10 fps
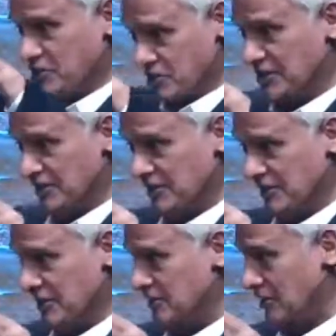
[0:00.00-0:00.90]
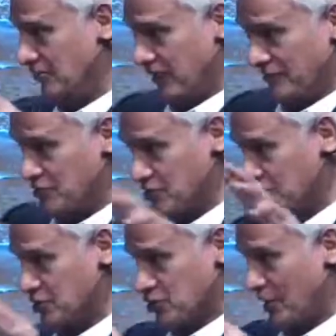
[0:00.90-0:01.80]
a seat there. There are 5 or
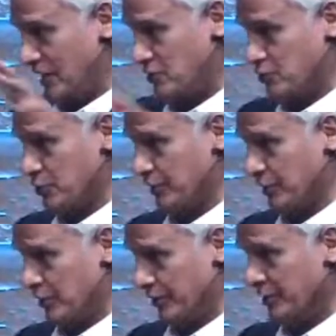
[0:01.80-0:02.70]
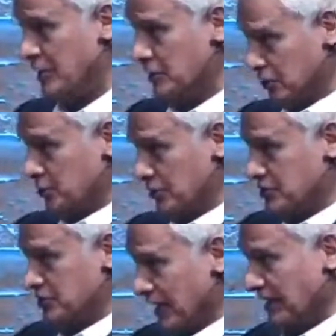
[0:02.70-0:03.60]
6 trials going on. You
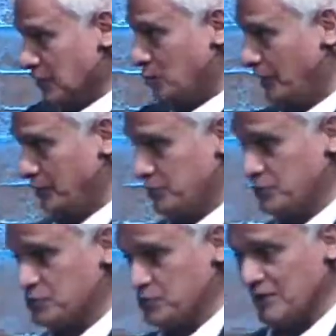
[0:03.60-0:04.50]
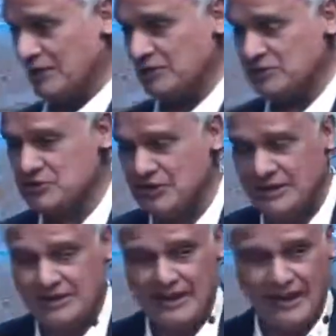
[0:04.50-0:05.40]
could take in one of those trials
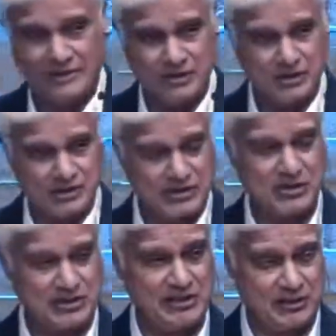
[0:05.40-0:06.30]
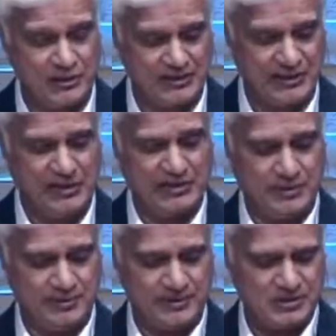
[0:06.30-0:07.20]
and just listen in on the
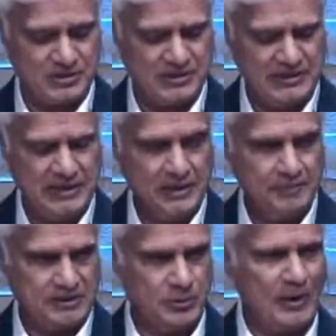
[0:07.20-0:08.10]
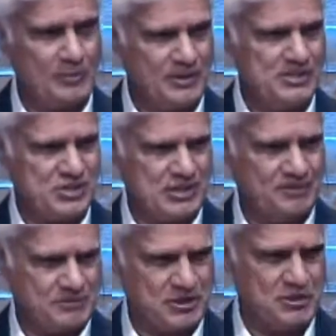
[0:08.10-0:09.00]
arguments. But the one we
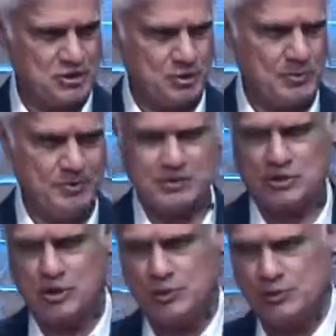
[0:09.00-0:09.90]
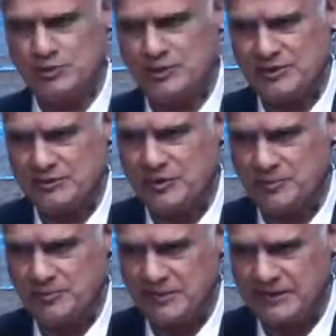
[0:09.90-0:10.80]
stepped into, we were told we could
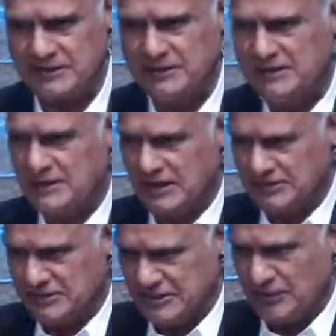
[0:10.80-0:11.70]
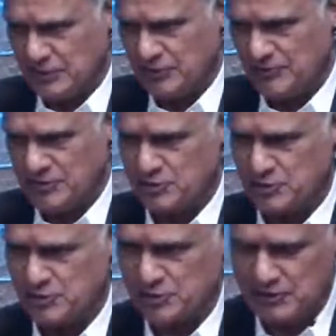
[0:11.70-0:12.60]
not bring the younger of our 2
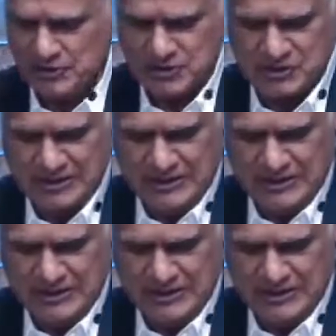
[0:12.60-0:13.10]
girls